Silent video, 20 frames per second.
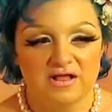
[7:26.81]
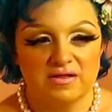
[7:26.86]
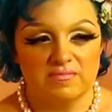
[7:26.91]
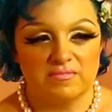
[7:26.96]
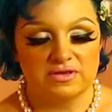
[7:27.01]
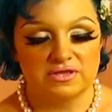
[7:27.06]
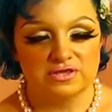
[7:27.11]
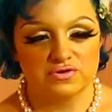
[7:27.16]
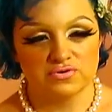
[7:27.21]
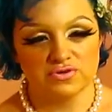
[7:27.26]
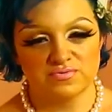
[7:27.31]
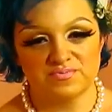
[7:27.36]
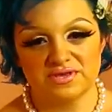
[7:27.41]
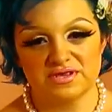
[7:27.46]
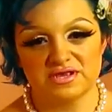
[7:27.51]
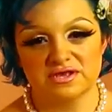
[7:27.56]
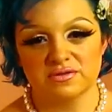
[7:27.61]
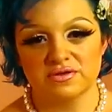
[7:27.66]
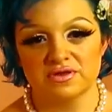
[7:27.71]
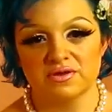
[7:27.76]
My school is
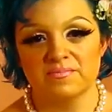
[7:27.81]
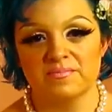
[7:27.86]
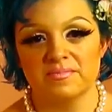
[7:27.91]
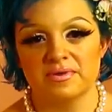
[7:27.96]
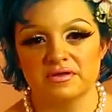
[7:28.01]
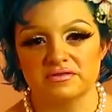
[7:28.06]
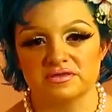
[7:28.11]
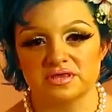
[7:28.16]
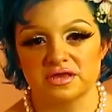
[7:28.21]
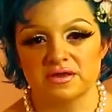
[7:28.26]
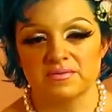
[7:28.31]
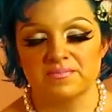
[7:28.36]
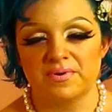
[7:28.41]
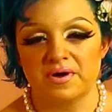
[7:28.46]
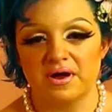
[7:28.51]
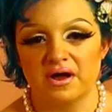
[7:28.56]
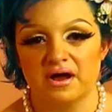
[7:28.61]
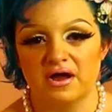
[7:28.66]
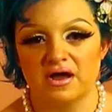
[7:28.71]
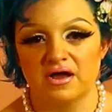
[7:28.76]
basically a melting
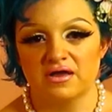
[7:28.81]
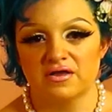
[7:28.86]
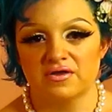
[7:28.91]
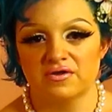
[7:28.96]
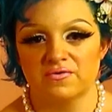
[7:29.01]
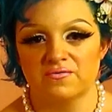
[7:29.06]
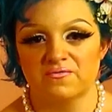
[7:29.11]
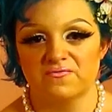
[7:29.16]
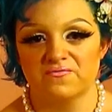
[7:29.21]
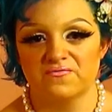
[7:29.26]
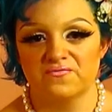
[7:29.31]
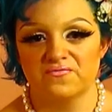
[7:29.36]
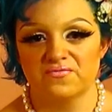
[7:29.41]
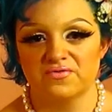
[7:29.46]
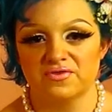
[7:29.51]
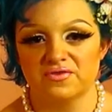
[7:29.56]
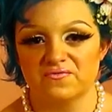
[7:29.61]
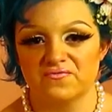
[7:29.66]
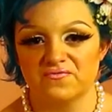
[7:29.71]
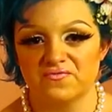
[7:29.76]
pot of
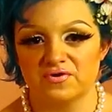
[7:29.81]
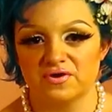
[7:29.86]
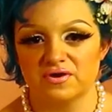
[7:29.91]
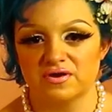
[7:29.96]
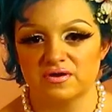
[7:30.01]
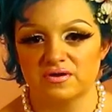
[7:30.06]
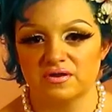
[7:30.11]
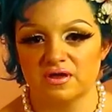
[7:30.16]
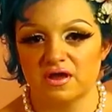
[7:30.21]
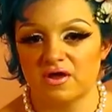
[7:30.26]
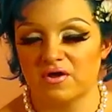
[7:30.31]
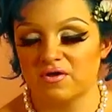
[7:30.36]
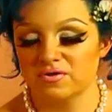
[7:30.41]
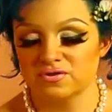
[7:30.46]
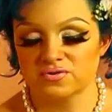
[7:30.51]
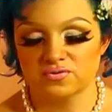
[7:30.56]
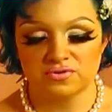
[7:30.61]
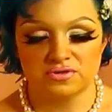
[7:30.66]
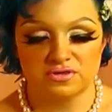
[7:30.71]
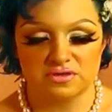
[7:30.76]
different, all
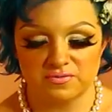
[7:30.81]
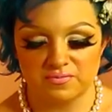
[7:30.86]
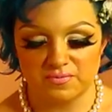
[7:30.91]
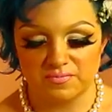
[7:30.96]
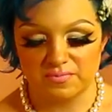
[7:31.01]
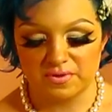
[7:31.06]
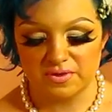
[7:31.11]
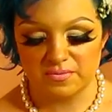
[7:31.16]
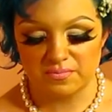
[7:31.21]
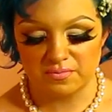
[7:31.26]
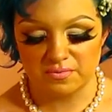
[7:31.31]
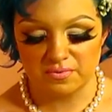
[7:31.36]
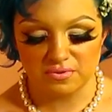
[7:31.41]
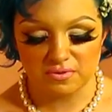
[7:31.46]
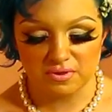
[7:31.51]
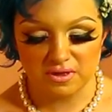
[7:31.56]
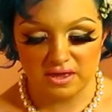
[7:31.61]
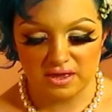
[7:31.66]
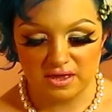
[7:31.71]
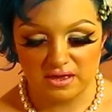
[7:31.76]
sorts of different
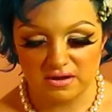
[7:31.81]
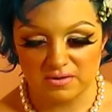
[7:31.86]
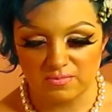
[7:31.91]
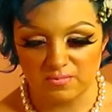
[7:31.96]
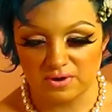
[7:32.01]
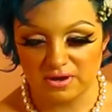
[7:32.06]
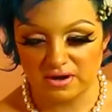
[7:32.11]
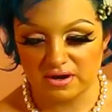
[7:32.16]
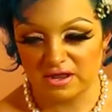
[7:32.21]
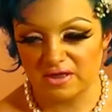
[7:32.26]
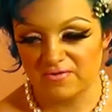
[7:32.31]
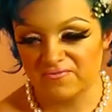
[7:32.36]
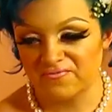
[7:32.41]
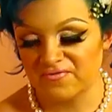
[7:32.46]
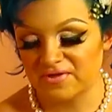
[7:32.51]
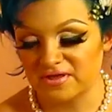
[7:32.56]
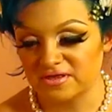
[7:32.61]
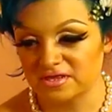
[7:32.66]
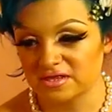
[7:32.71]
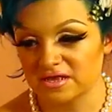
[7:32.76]
people, and when
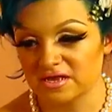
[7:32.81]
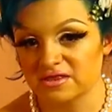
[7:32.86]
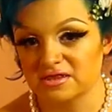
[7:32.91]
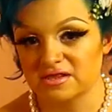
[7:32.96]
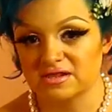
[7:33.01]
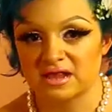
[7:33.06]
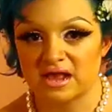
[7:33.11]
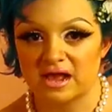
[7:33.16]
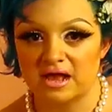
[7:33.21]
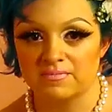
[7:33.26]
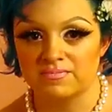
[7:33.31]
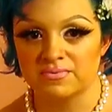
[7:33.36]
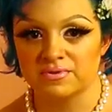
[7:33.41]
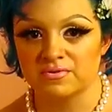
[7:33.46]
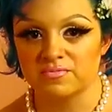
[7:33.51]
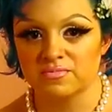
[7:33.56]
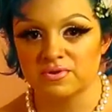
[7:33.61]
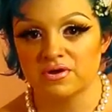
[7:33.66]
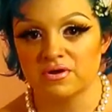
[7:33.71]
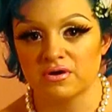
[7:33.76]
events like this
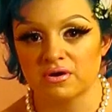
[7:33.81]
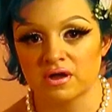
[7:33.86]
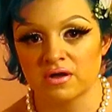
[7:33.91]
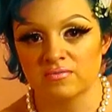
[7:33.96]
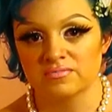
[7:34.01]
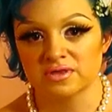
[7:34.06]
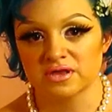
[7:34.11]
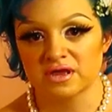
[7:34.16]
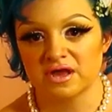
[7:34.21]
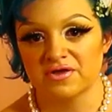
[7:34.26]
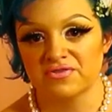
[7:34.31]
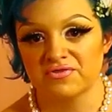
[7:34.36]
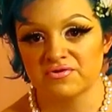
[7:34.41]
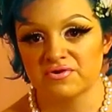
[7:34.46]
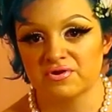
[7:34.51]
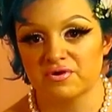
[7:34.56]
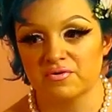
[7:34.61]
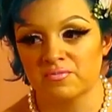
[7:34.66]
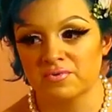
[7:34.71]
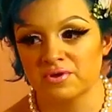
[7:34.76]
happen, we all come
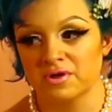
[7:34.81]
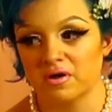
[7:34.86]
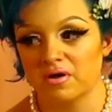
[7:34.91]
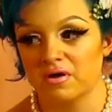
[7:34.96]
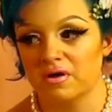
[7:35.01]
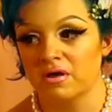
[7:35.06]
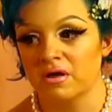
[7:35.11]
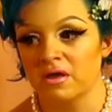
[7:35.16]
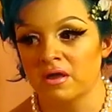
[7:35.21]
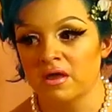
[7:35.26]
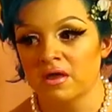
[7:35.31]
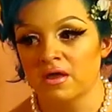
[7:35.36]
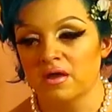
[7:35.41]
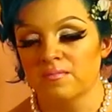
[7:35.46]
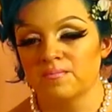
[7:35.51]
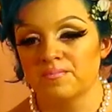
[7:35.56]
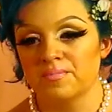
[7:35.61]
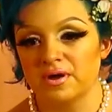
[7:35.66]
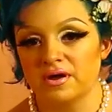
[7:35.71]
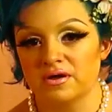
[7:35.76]
together and we all
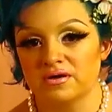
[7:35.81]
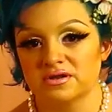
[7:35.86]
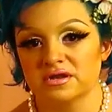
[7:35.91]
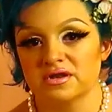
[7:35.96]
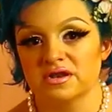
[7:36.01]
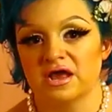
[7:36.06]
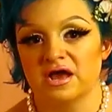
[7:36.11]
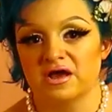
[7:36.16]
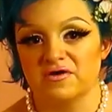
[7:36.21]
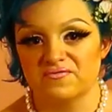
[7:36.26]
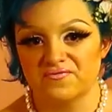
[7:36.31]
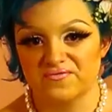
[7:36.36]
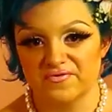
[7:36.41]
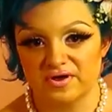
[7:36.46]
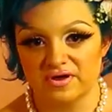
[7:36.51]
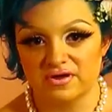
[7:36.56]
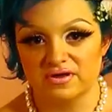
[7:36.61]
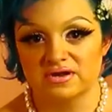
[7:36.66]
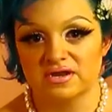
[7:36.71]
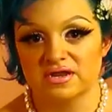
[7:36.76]
bond and have
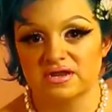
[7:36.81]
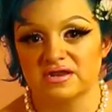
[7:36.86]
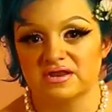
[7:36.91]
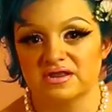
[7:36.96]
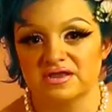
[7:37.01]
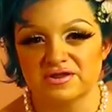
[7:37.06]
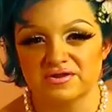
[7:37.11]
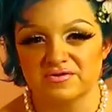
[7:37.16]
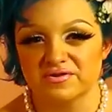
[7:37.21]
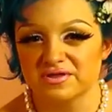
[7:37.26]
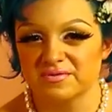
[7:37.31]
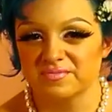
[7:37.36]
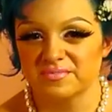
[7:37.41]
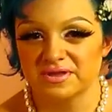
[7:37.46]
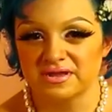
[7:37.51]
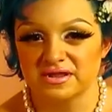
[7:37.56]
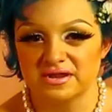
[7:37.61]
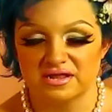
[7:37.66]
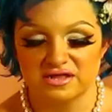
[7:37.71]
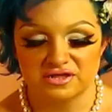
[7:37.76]
fun, and you know what I
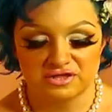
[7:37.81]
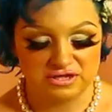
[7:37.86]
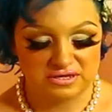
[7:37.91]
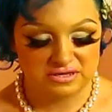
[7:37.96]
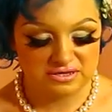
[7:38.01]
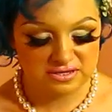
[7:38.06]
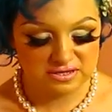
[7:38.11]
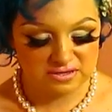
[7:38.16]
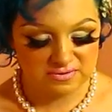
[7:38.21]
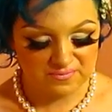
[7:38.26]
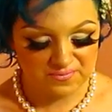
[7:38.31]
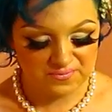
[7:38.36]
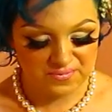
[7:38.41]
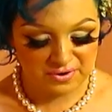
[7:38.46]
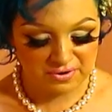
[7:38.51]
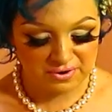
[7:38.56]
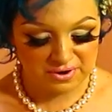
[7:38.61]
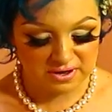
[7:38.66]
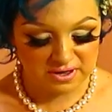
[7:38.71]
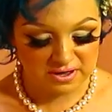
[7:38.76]
mean? It's just
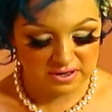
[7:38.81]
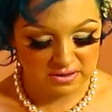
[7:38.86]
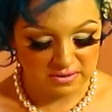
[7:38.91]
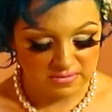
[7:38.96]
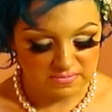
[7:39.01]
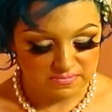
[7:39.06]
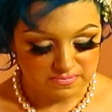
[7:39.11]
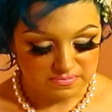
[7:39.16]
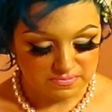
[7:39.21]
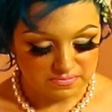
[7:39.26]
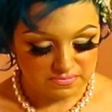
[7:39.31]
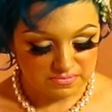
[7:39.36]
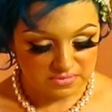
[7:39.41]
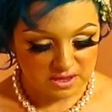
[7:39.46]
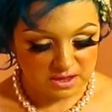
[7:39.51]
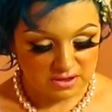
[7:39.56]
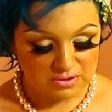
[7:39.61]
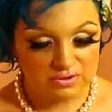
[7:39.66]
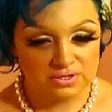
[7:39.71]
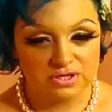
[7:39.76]
very,
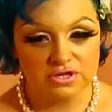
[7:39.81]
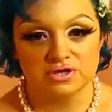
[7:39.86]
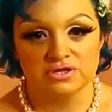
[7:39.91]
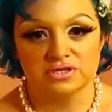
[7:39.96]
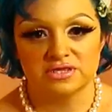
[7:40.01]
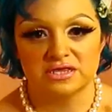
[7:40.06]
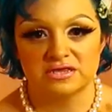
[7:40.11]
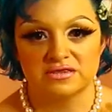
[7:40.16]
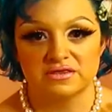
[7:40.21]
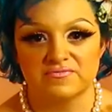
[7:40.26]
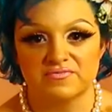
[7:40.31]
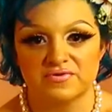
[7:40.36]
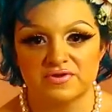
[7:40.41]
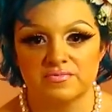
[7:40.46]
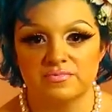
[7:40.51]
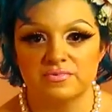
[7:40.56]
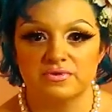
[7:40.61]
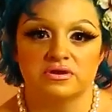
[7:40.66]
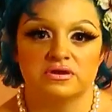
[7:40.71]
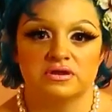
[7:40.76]
there's a good sense of
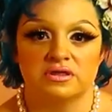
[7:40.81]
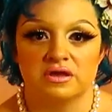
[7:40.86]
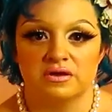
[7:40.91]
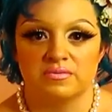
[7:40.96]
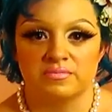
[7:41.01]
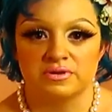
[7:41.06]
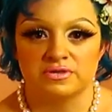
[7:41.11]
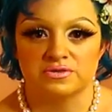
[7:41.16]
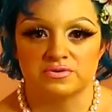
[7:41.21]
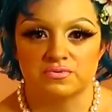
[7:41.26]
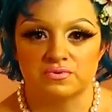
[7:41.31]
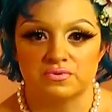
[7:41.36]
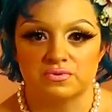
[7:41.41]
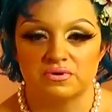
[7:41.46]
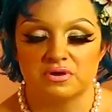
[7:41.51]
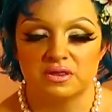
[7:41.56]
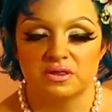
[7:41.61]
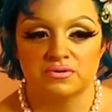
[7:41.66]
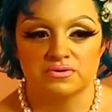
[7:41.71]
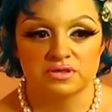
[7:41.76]
community at my
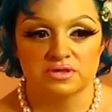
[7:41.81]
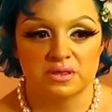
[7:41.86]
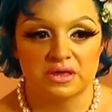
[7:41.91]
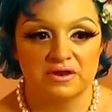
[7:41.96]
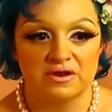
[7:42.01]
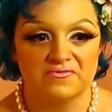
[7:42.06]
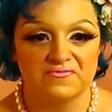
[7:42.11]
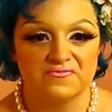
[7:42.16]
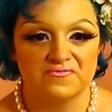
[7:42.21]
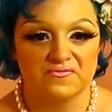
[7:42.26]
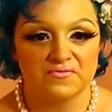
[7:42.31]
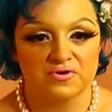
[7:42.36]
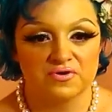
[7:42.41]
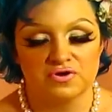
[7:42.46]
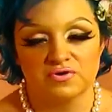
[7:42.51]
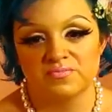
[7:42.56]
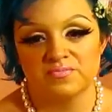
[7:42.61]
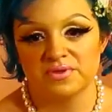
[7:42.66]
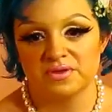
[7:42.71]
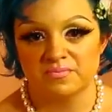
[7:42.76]
school, and there's a lot of
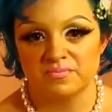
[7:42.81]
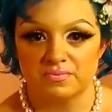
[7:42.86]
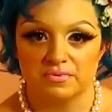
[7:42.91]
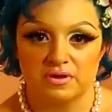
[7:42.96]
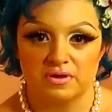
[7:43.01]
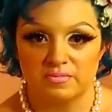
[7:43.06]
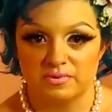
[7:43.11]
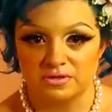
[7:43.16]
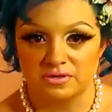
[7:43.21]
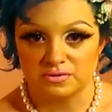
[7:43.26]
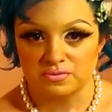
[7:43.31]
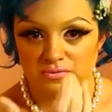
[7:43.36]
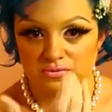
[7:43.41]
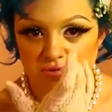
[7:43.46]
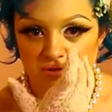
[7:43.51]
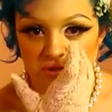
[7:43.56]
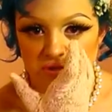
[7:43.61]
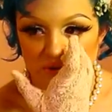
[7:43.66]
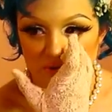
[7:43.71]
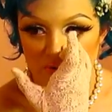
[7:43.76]
good people at my
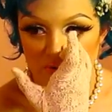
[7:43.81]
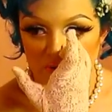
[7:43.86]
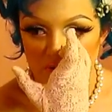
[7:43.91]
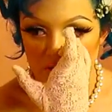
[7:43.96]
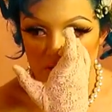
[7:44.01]
school too.